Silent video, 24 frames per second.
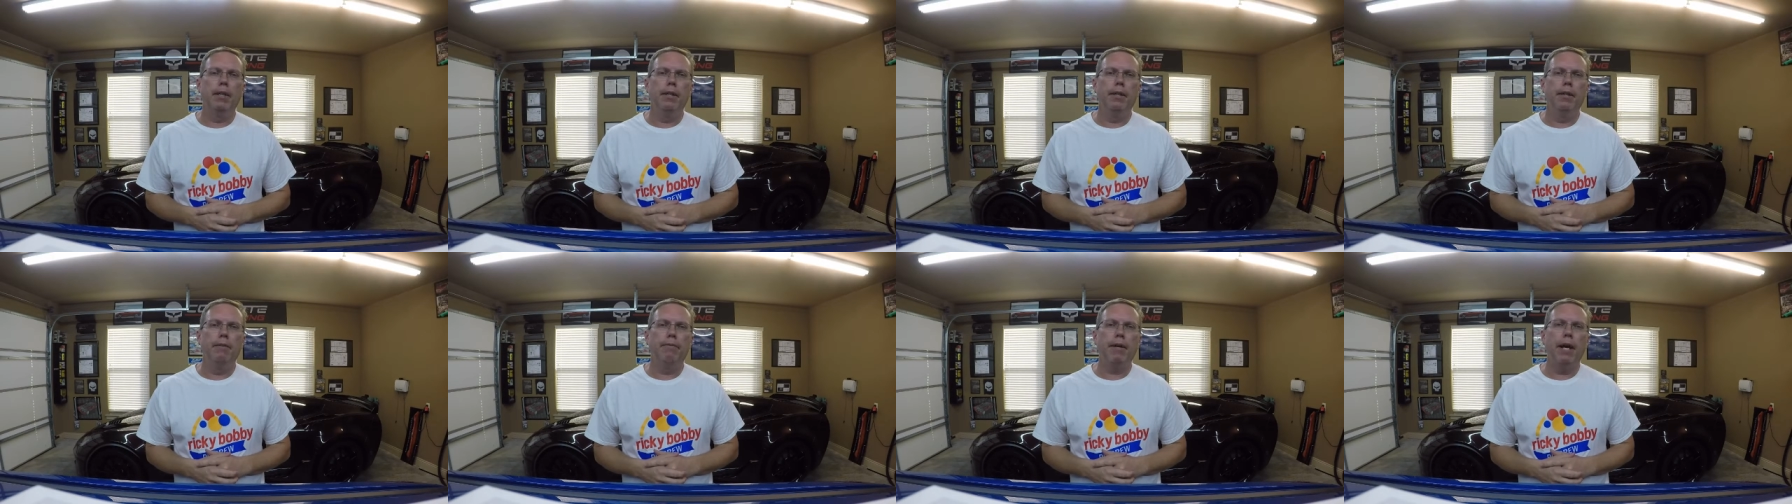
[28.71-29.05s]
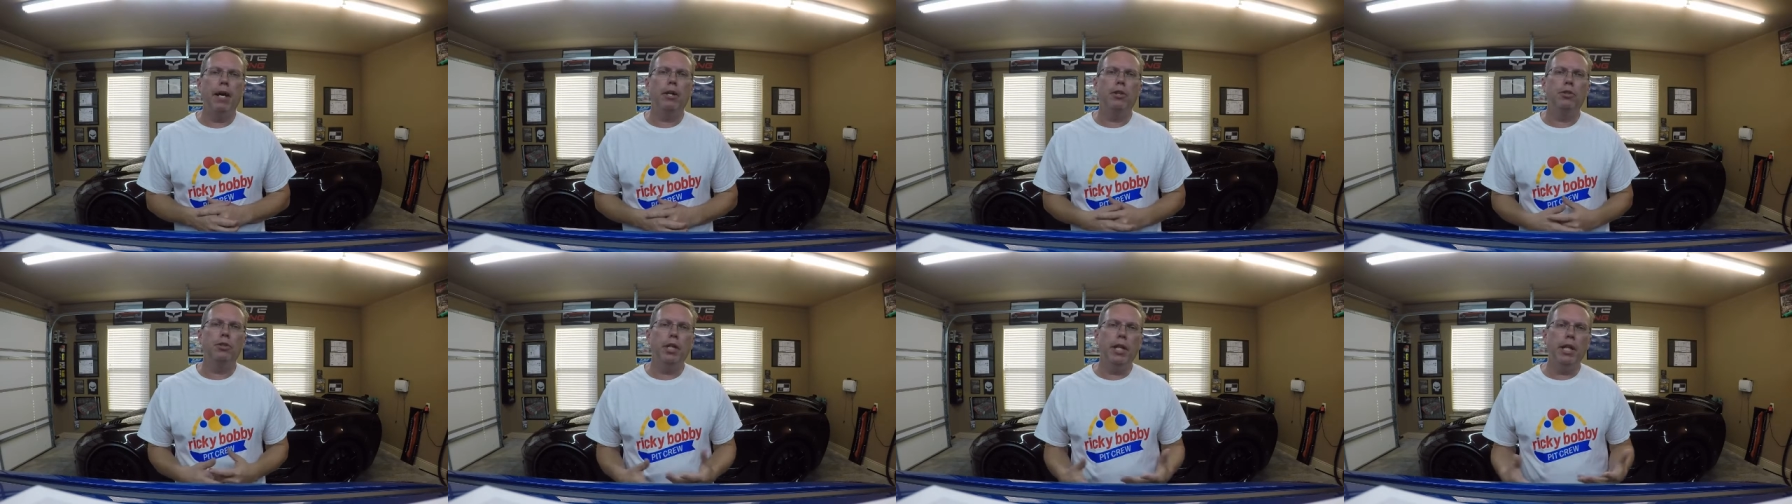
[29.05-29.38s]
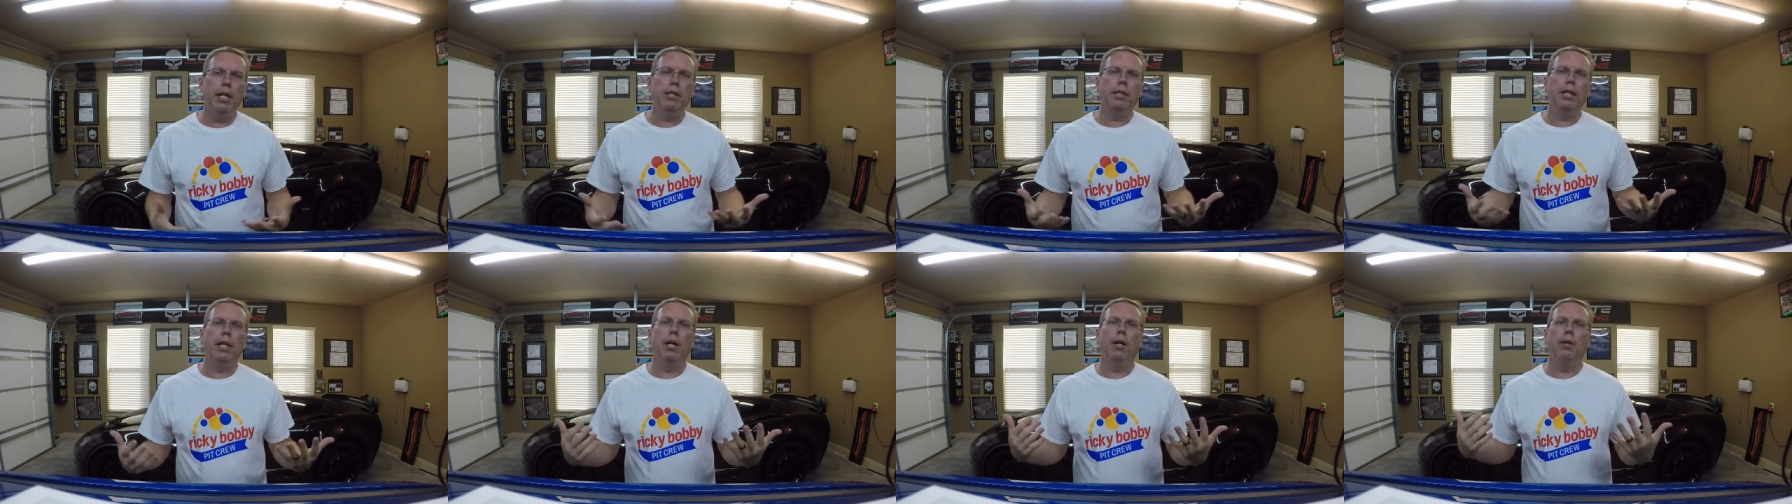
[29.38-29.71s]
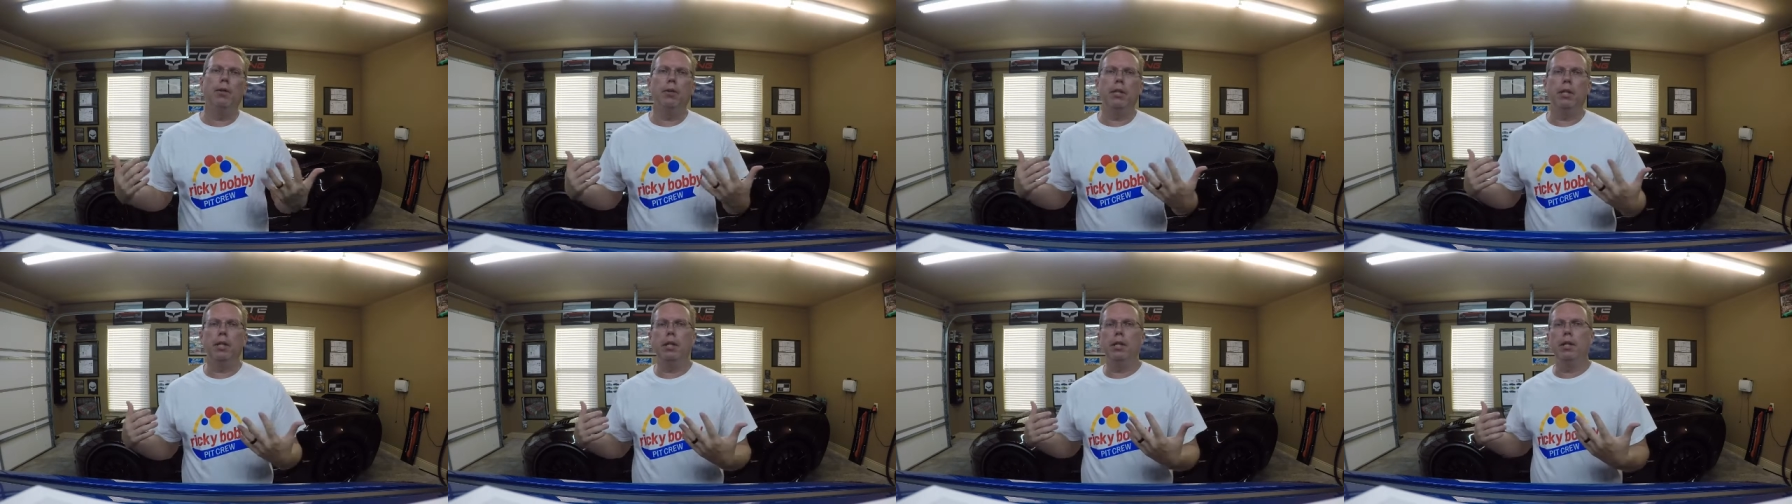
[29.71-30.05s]
how to change
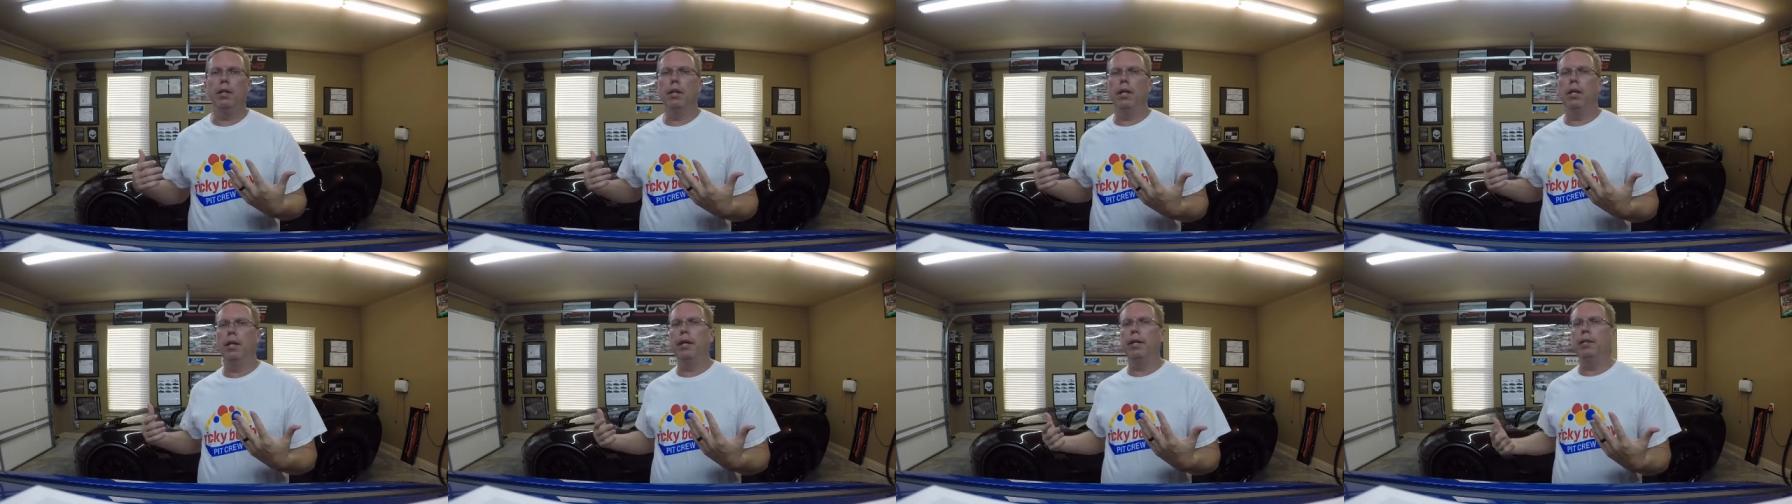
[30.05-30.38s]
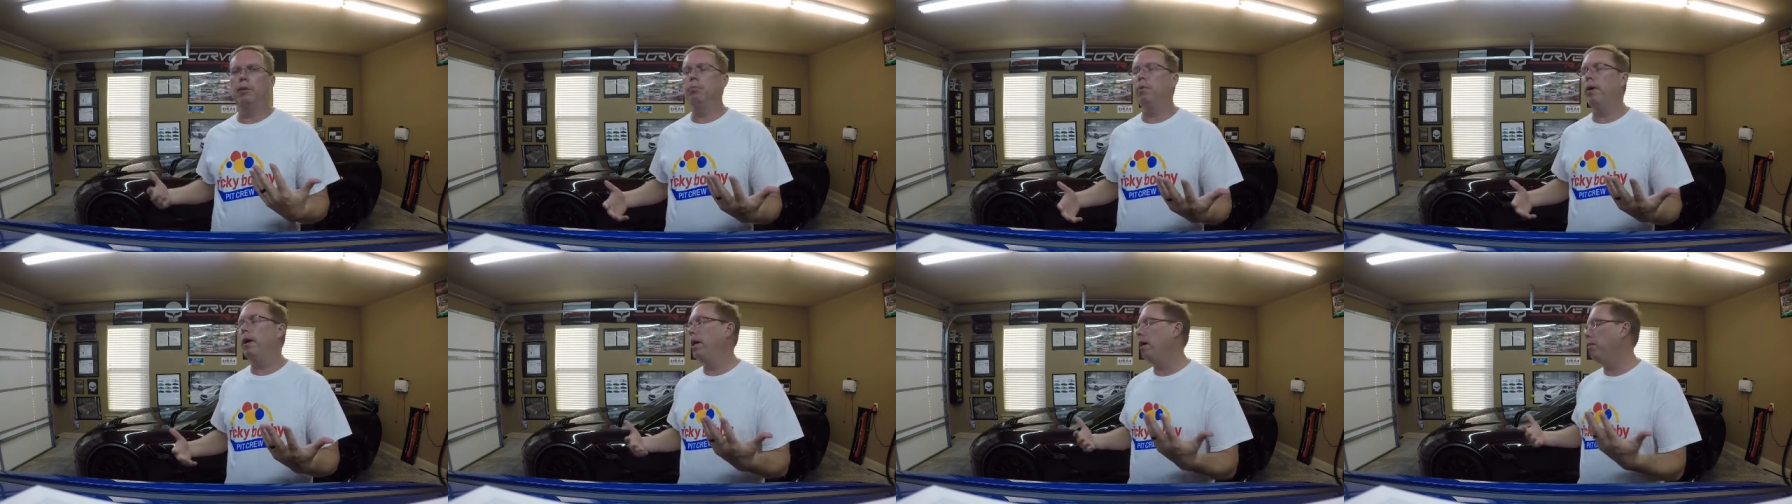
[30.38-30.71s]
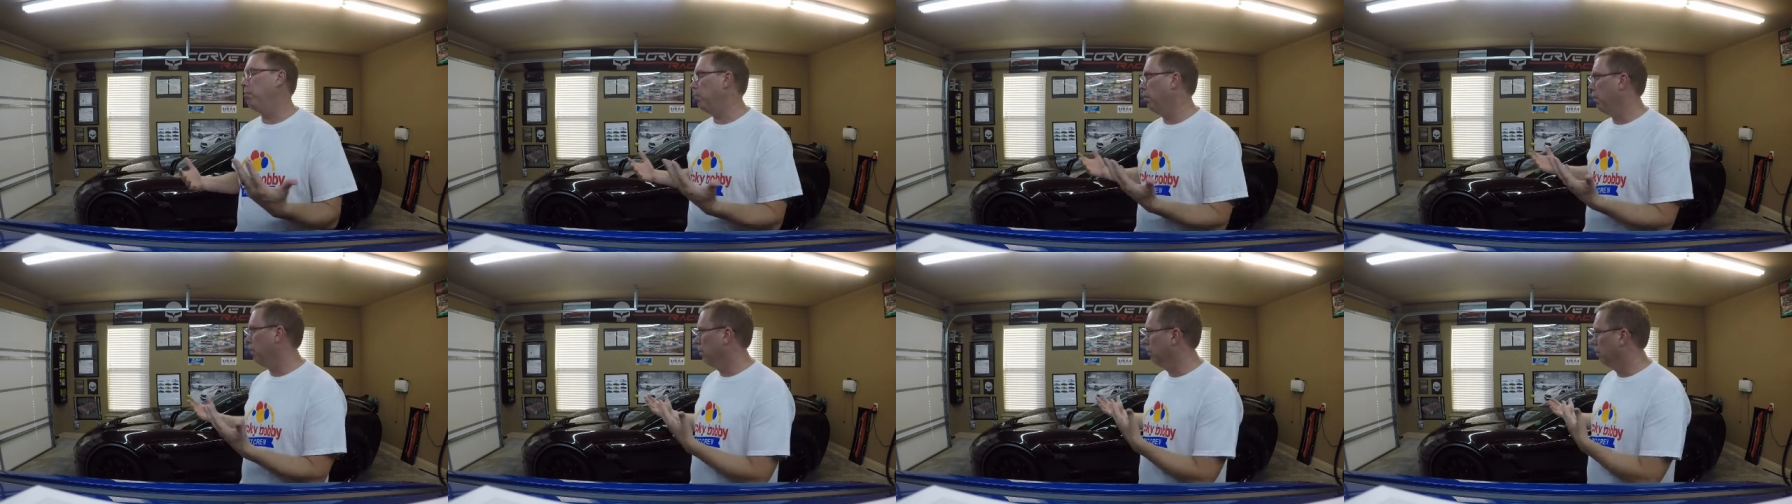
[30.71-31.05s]
out the X-pipe,